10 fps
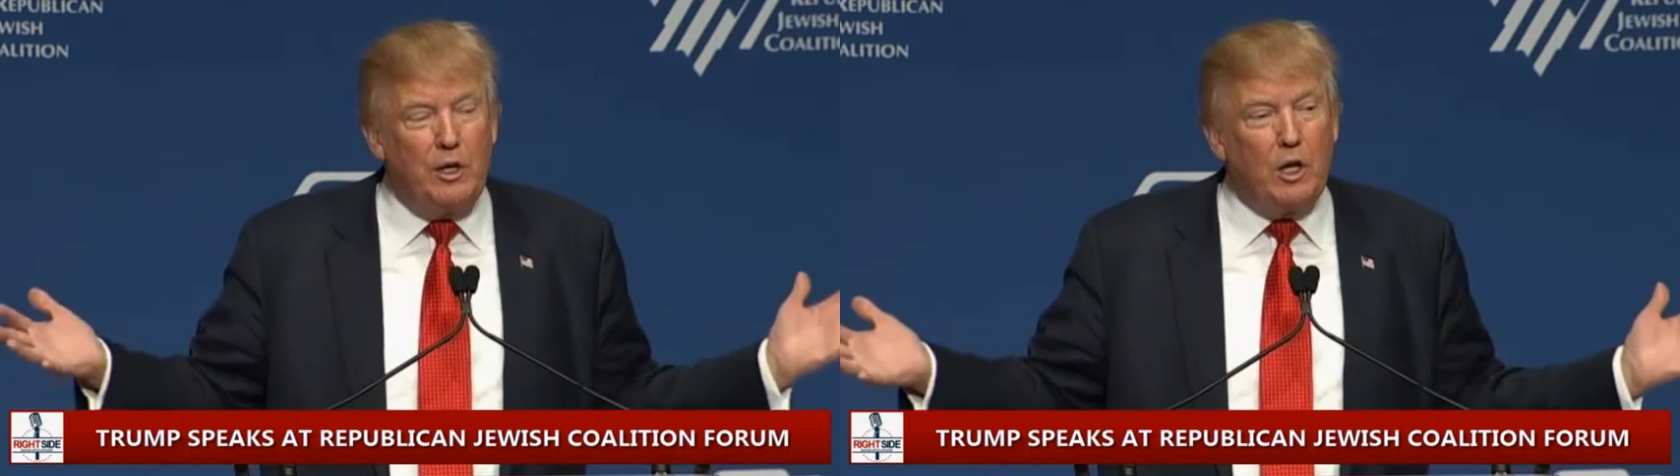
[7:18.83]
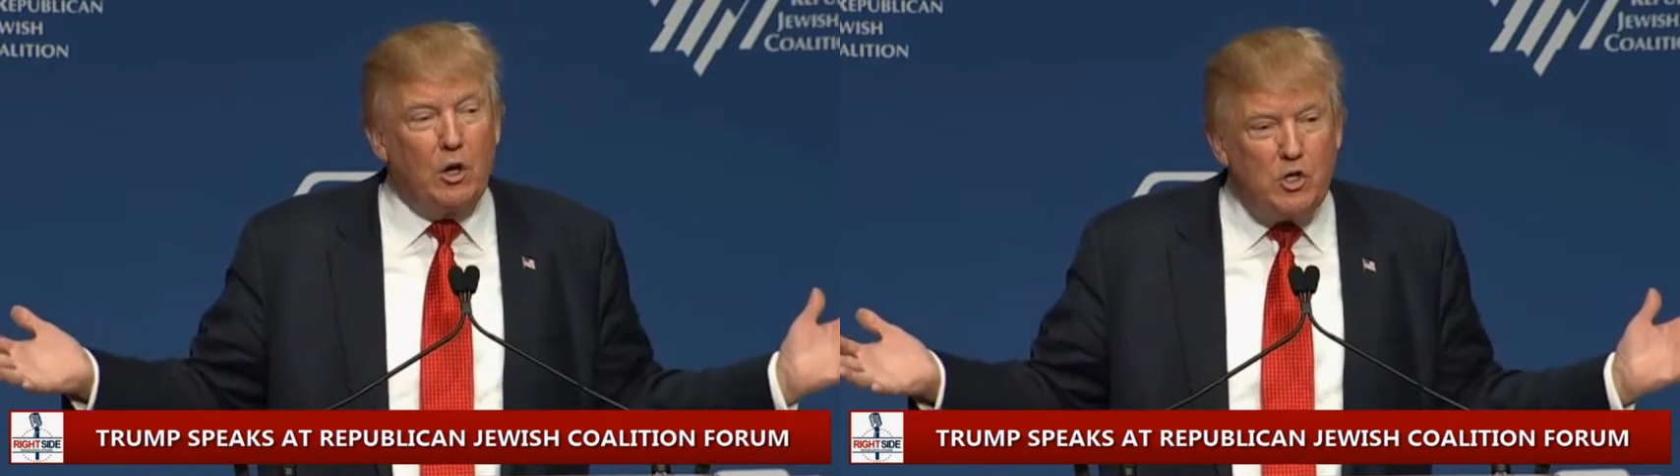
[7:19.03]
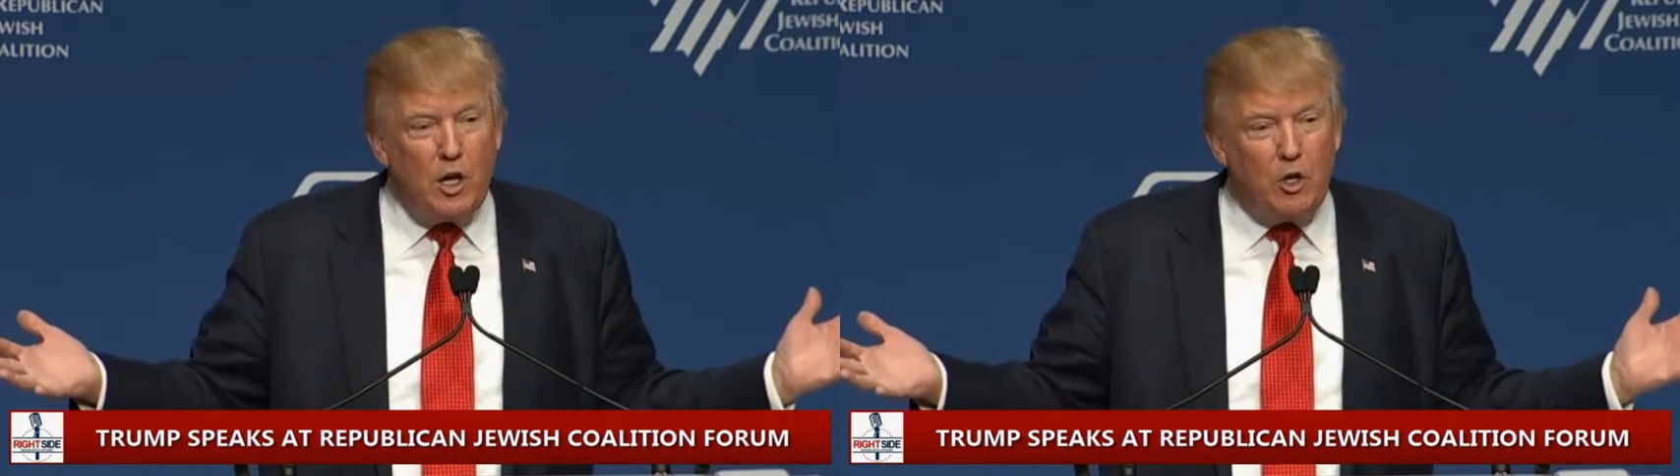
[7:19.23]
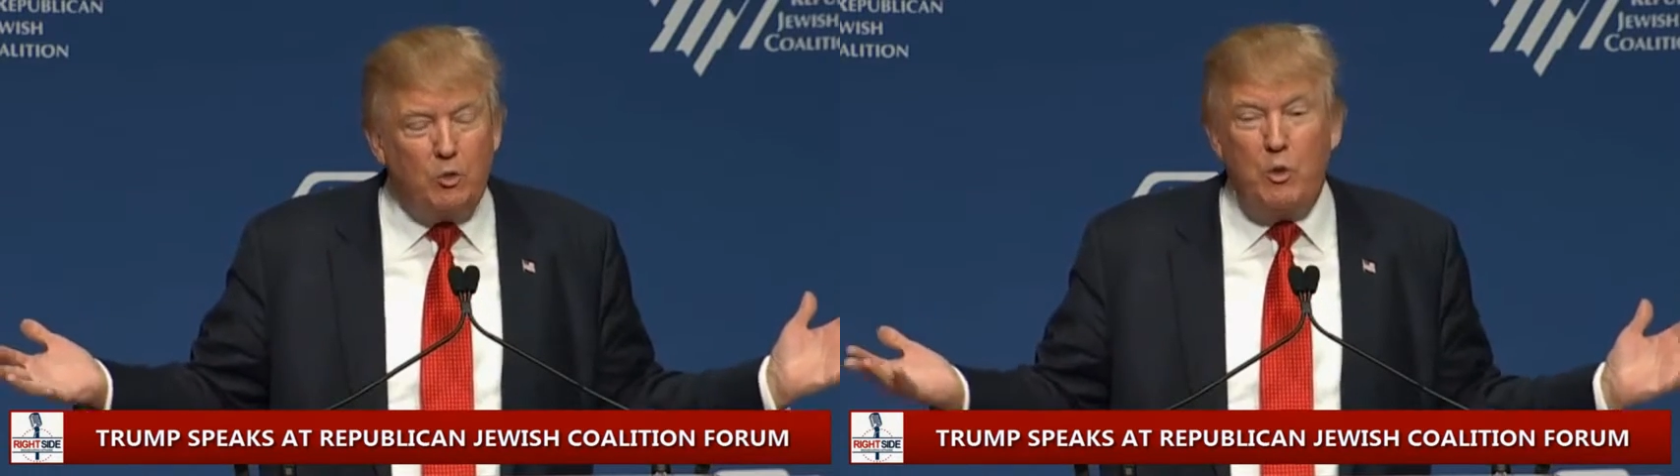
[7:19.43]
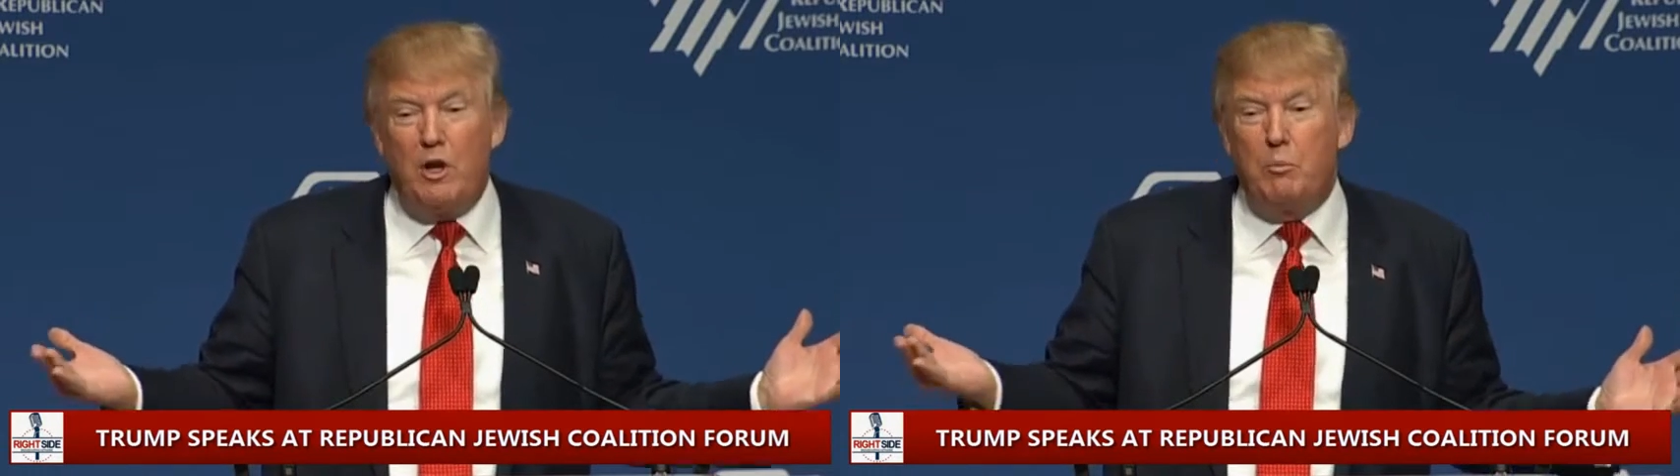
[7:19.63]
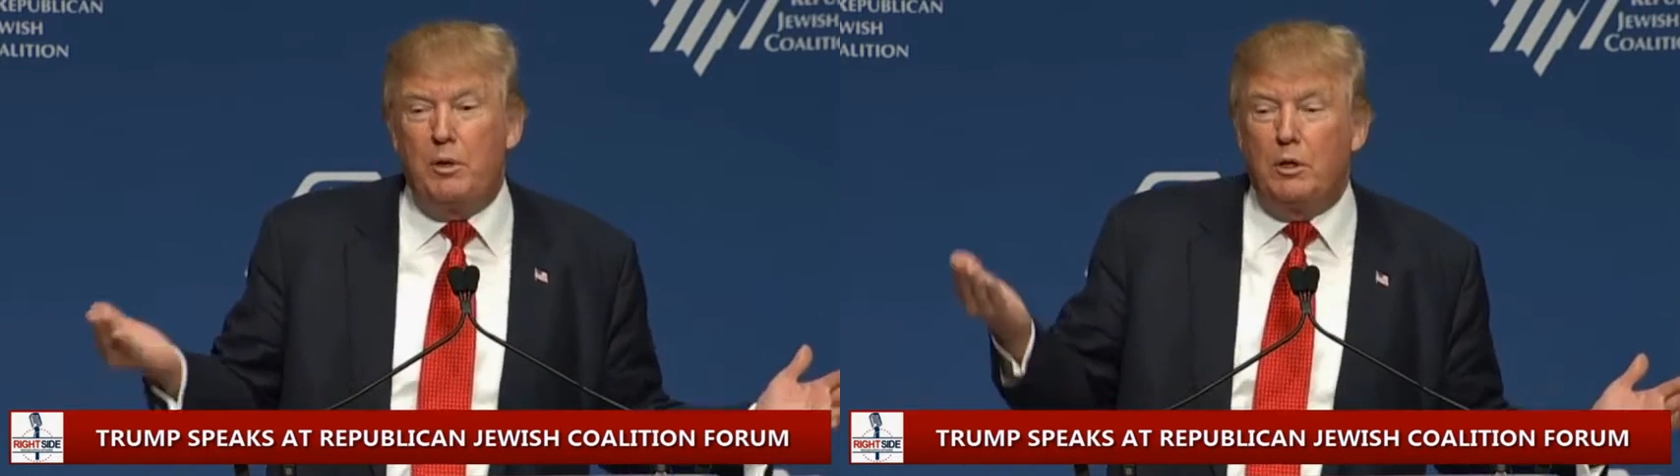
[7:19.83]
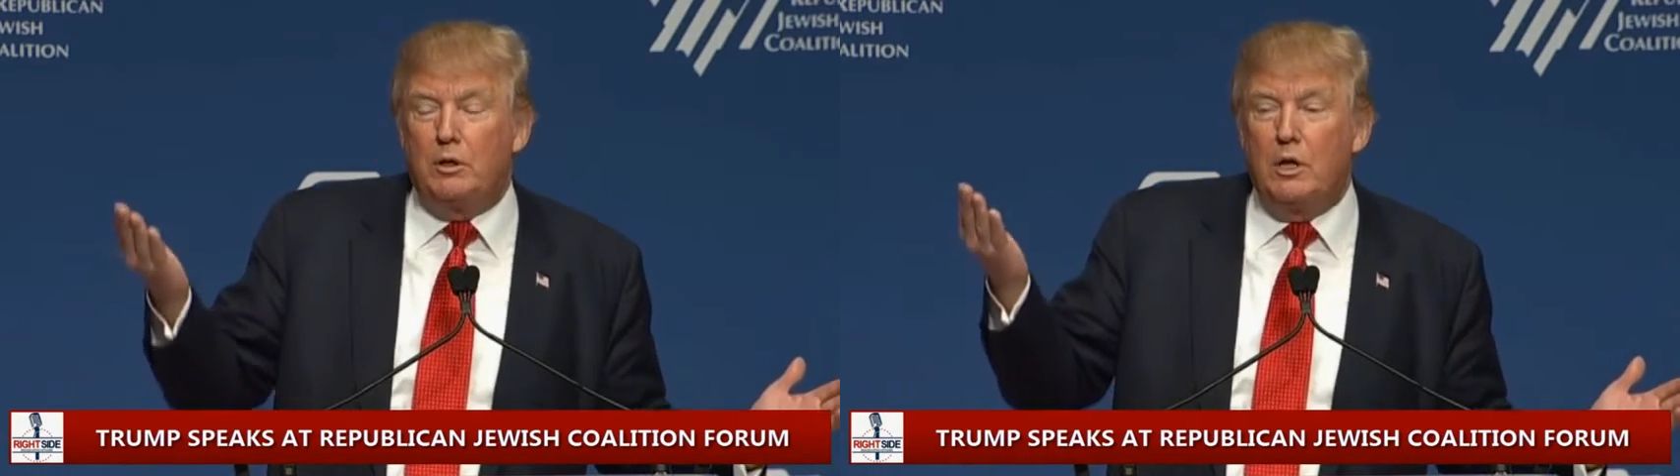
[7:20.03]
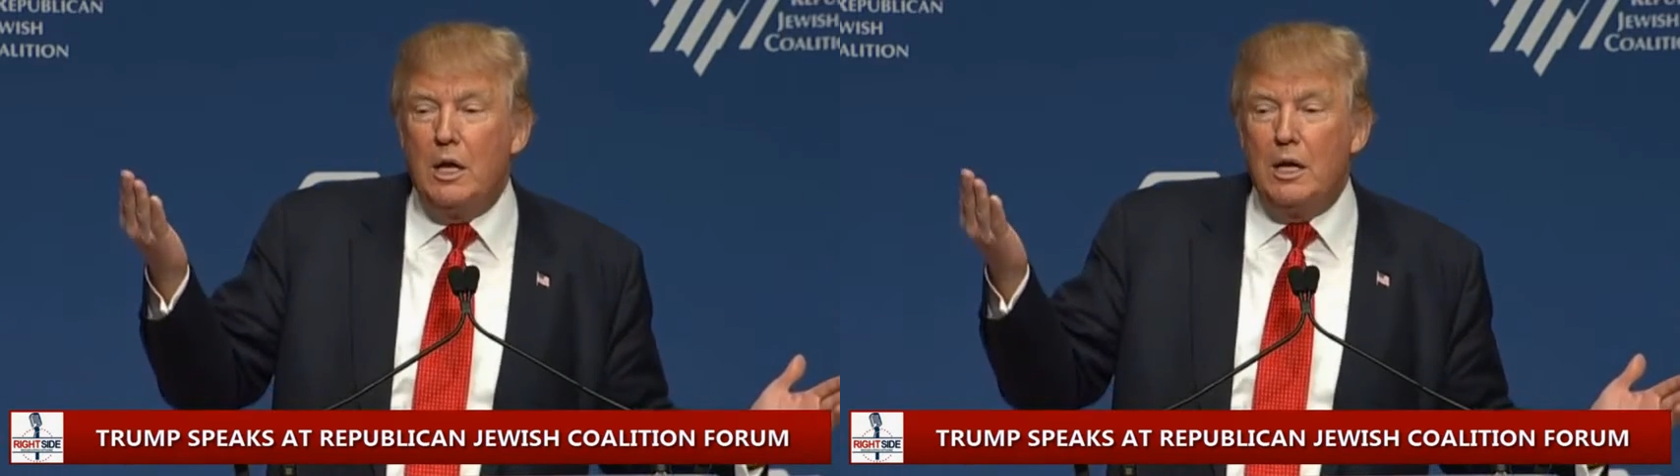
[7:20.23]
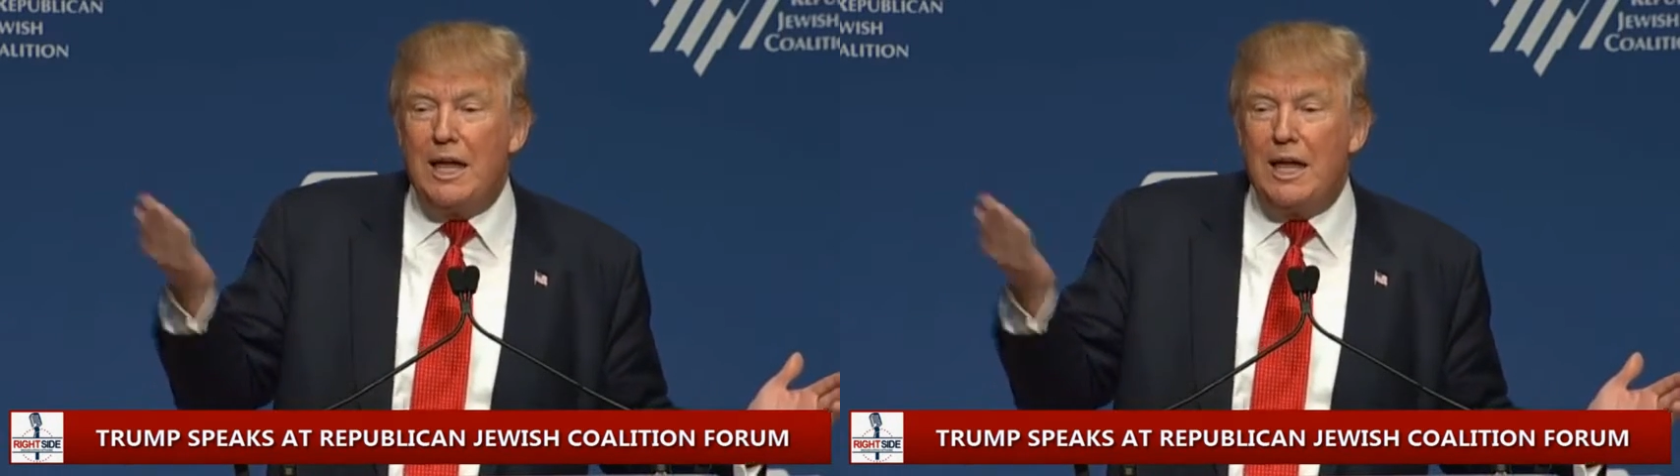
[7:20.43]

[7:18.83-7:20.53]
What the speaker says: We're negotiators. We don't build